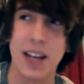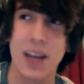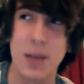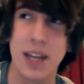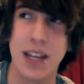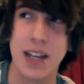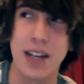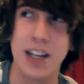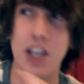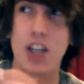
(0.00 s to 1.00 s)
kind of make it
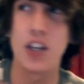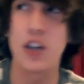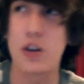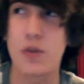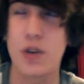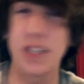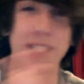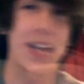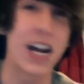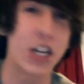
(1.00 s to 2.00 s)
your
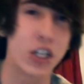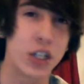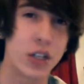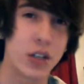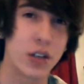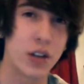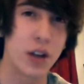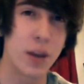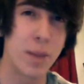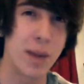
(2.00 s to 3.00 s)
voice
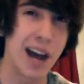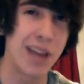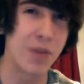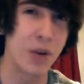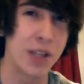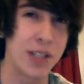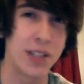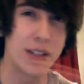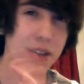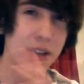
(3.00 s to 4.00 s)
/ my
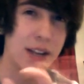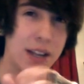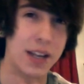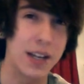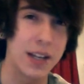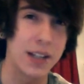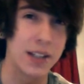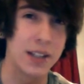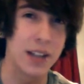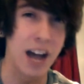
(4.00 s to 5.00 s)
voice, kind of like a
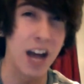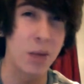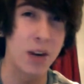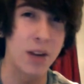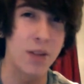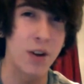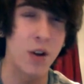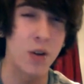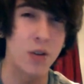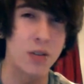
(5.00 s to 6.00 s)
hybrid of it
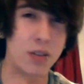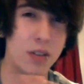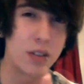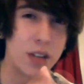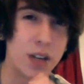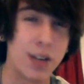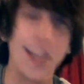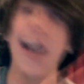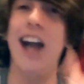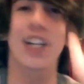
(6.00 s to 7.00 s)
all, you know?
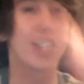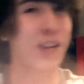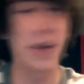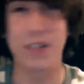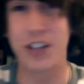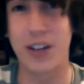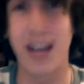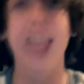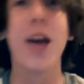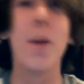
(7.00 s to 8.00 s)
Actually, you don't have to do
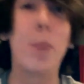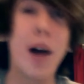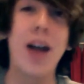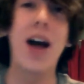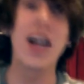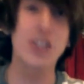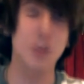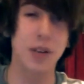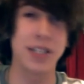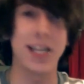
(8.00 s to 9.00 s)
that. But I just
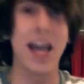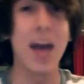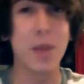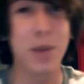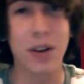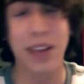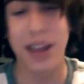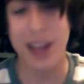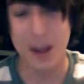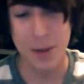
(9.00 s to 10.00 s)
want to say happy
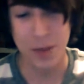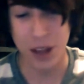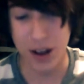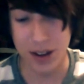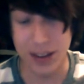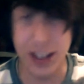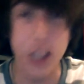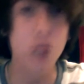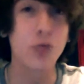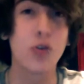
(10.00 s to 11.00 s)
birthday. Thank
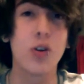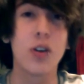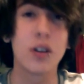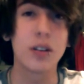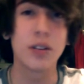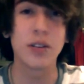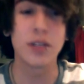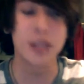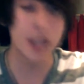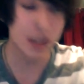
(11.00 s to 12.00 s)
you for
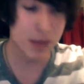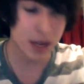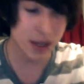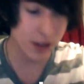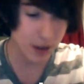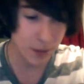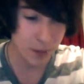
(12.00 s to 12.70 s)
sending me